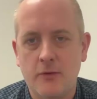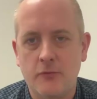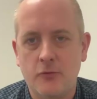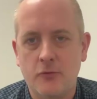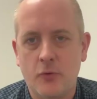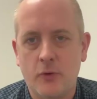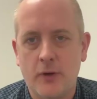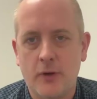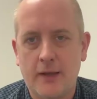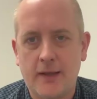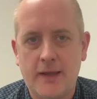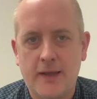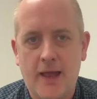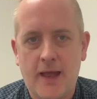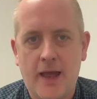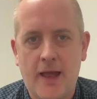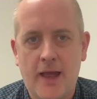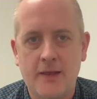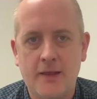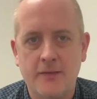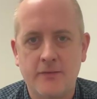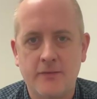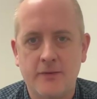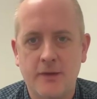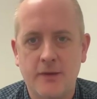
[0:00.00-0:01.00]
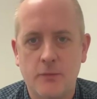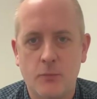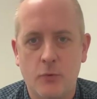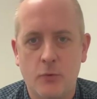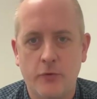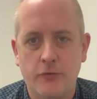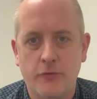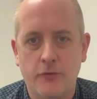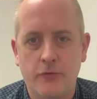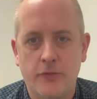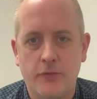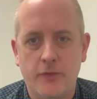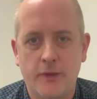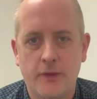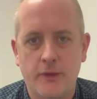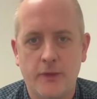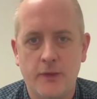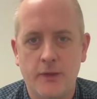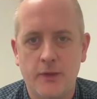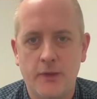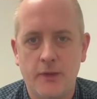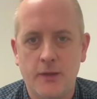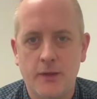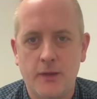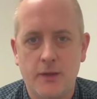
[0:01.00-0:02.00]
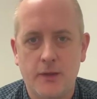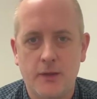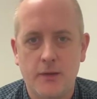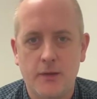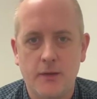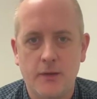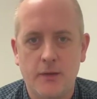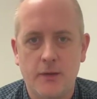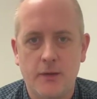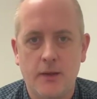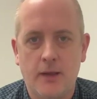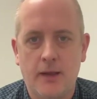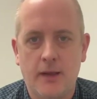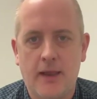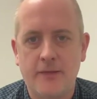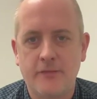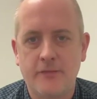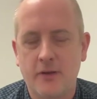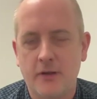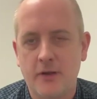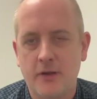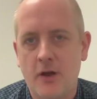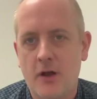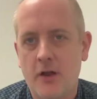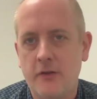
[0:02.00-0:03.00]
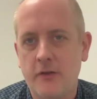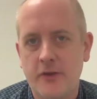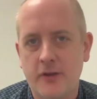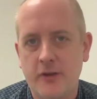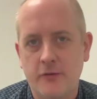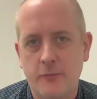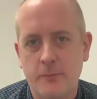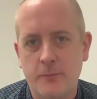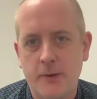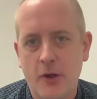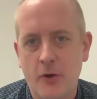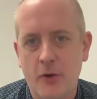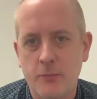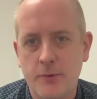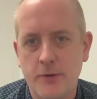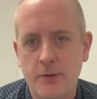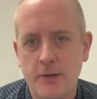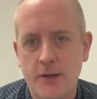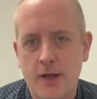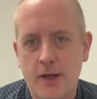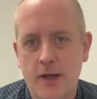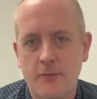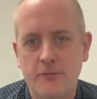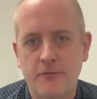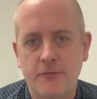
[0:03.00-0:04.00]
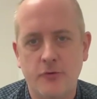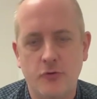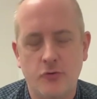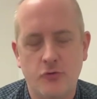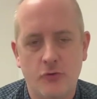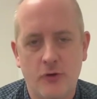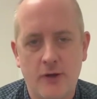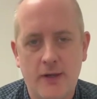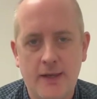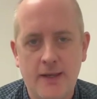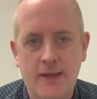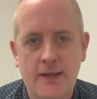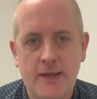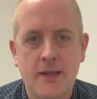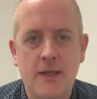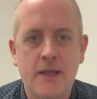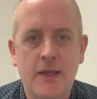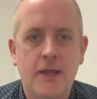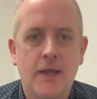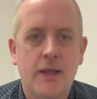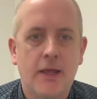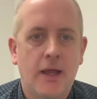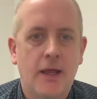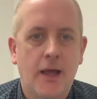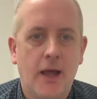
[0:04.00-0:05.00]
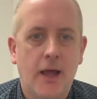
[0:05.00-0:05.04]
in terms of oil and gas. He wants the Alaskan Arctic to be opened up for drilling.